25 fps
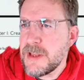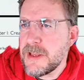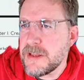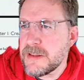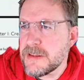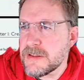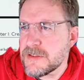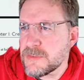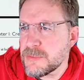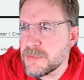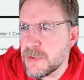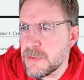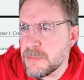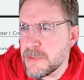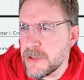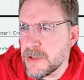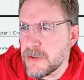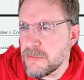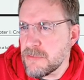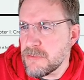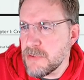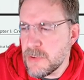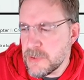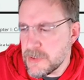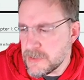this with me on
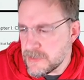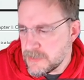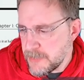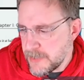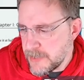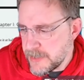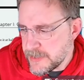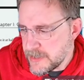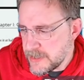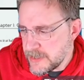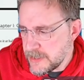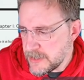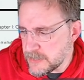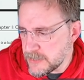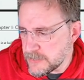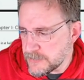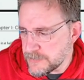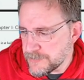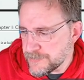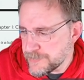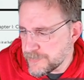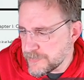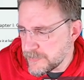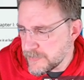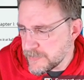roll as well, didn't you?
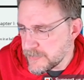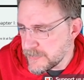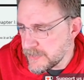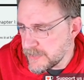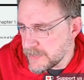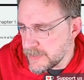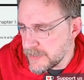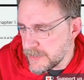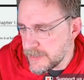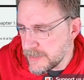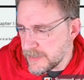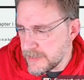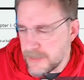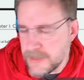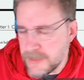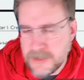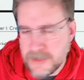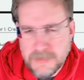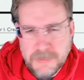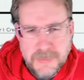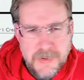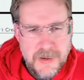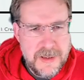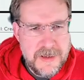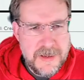You
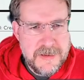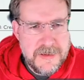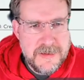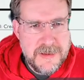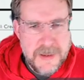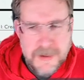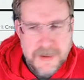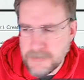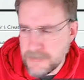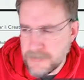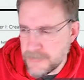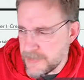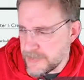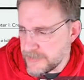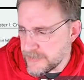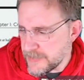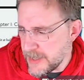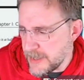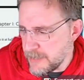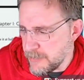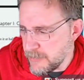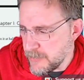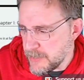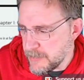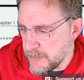played um, this
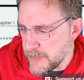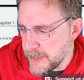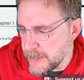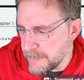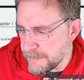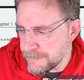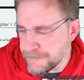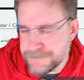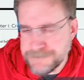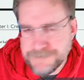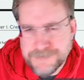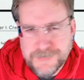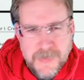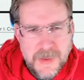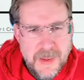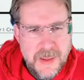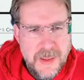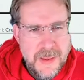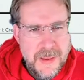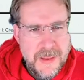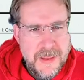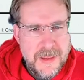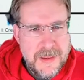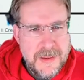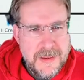game with me.
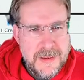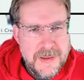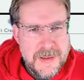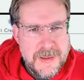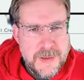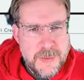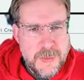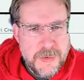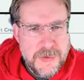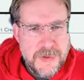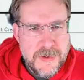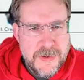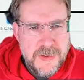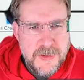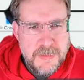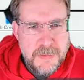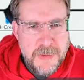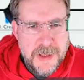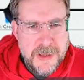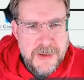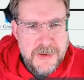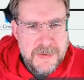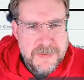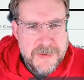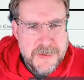What did you
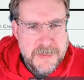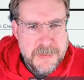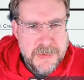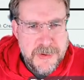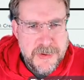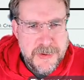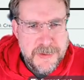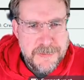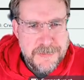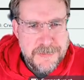make of it, Paul?